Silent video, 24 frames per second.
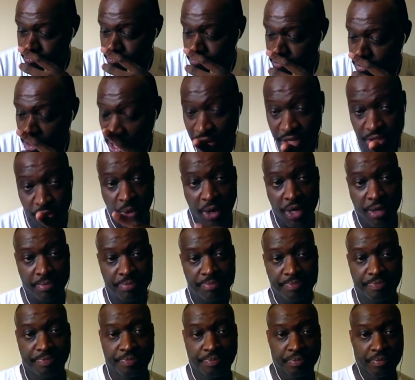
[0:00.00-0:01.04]
Here's one
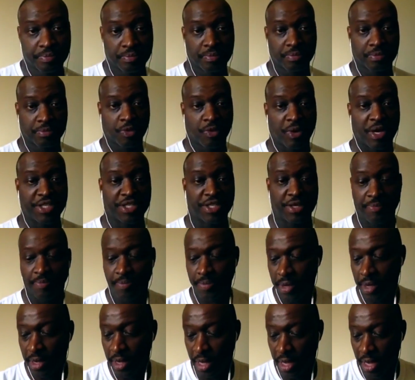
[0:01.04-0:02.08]
question.
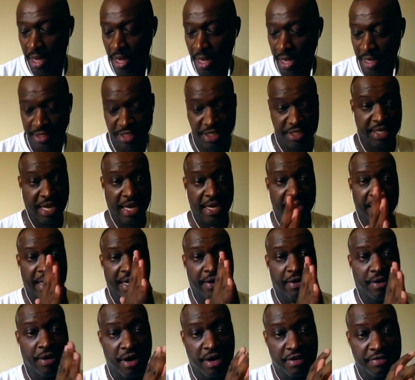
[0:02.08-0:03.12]
I just got laid
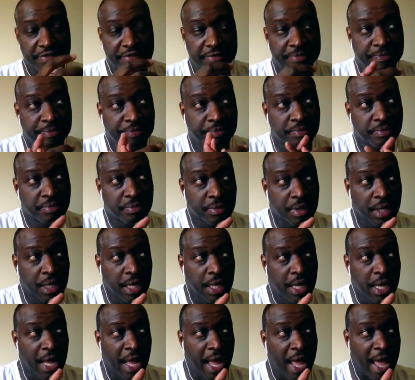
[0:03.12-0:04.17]
off,
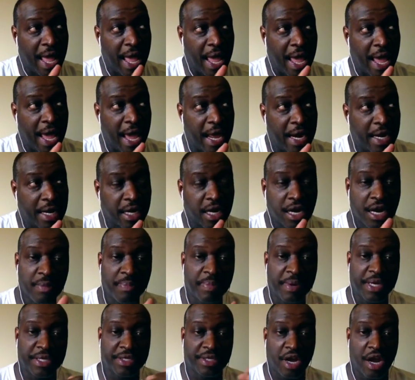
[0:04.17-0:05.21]
and the
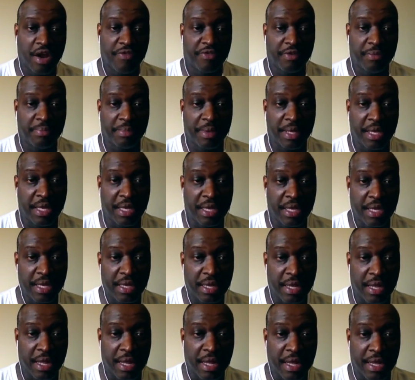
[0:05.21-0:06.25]
company has offered me
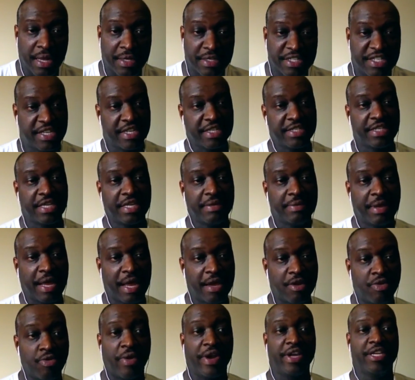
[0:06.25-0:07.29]
a 60-day
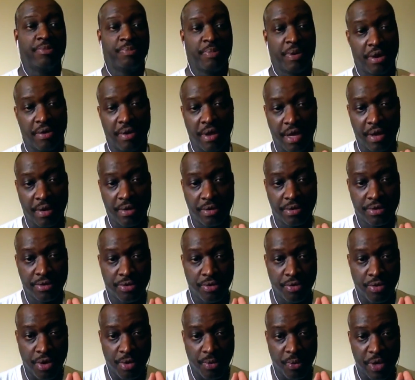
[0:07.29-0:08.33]
grace period
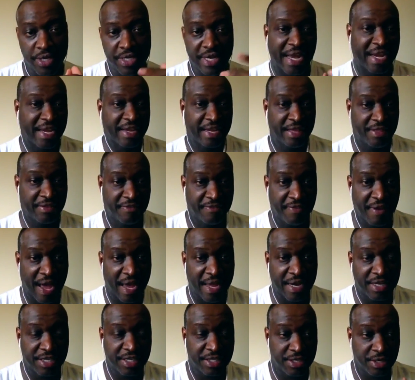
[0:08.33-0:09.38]
during which I can either
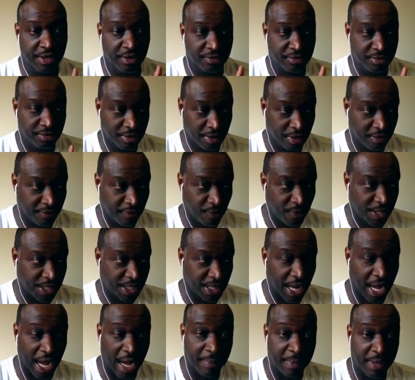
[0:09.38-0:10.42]
look for a
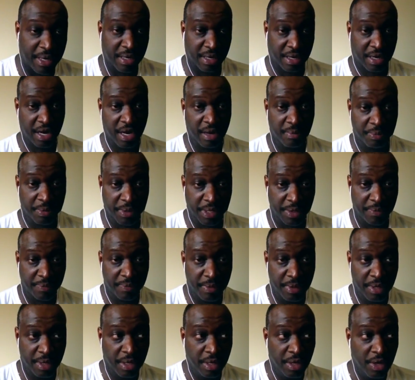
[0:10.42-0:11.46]
job in the company,
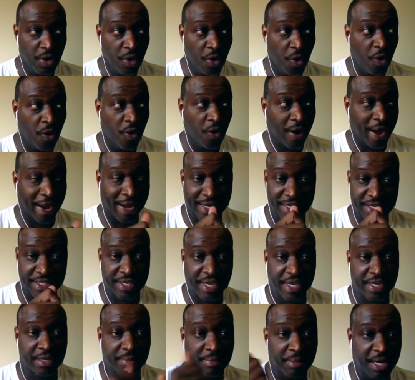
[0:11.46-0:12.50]
or I can just
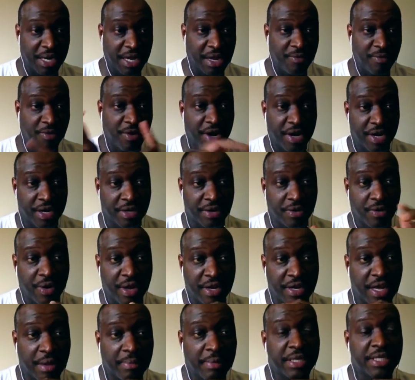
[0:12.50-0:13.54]
take the money and run and go ahead
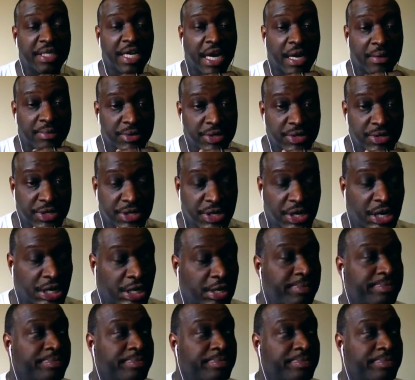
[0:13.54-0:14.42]
and get my job search started.